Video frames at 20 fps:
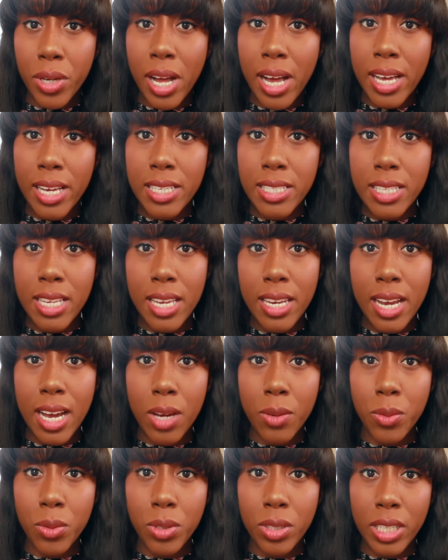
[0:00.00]
guys and
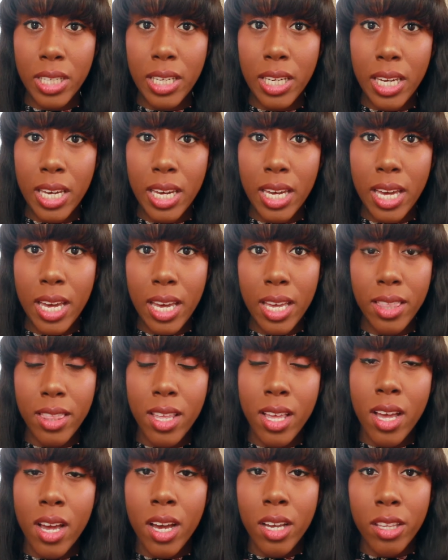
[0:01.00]
I will link it in